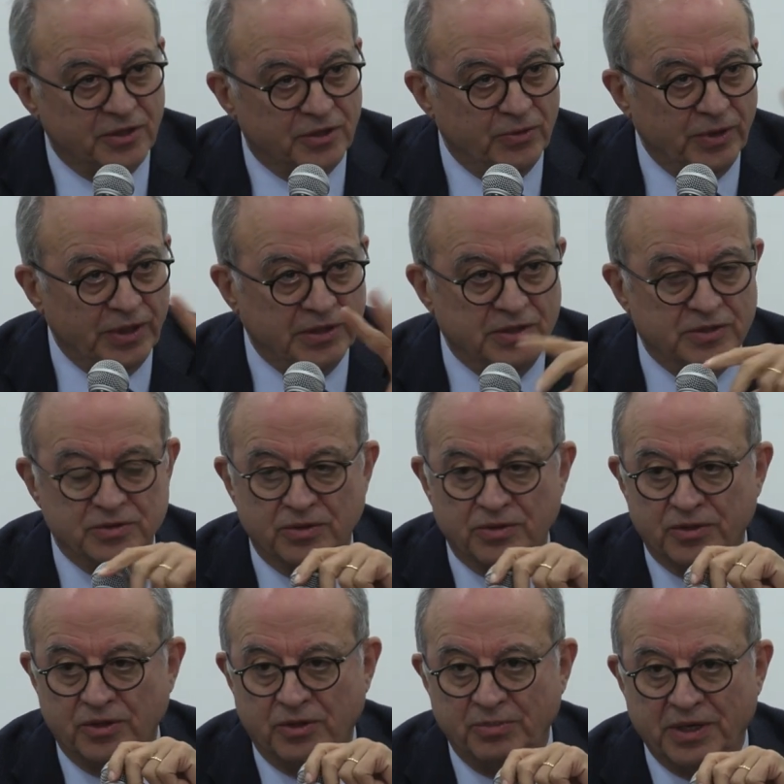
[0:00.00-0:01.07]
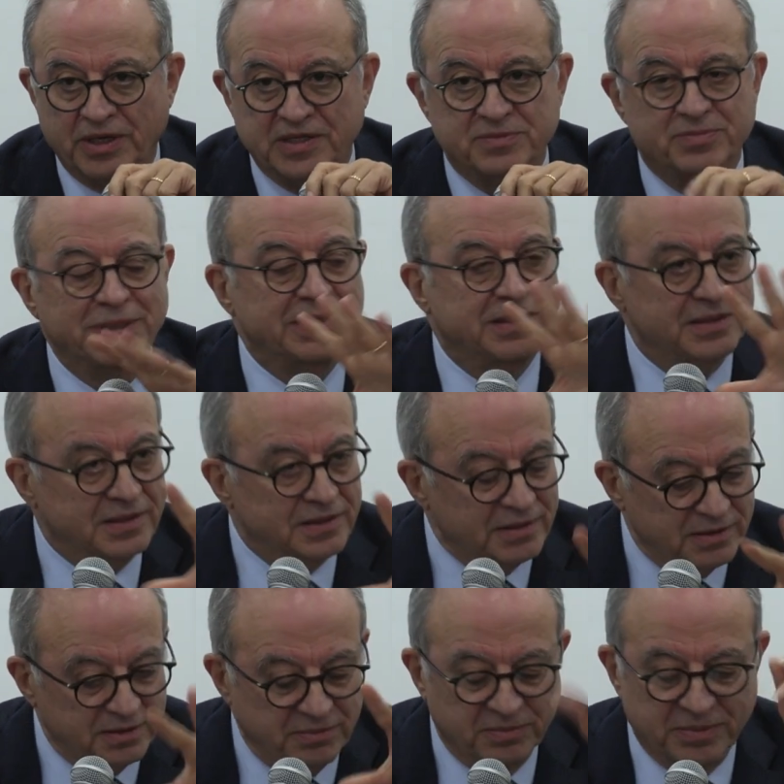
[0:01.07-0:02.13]
the Kuwaitis or the Omanis.
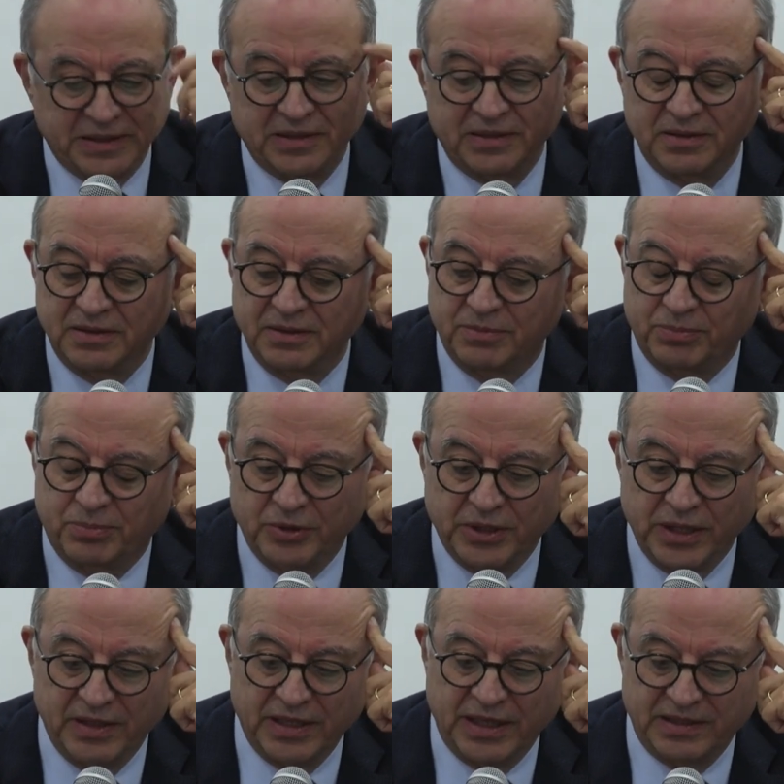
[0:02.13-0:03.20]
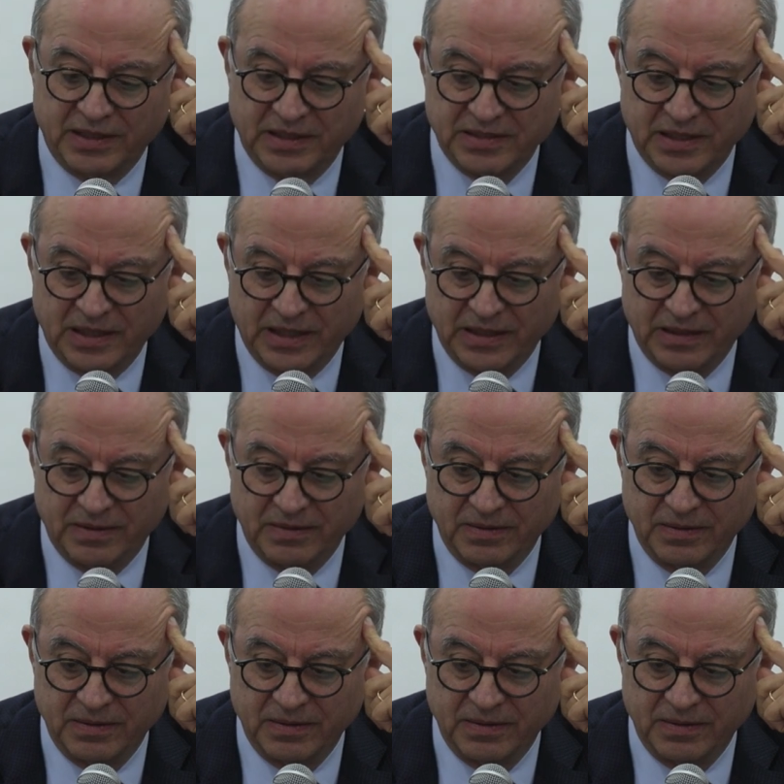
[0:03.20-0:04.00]
But putting that aside,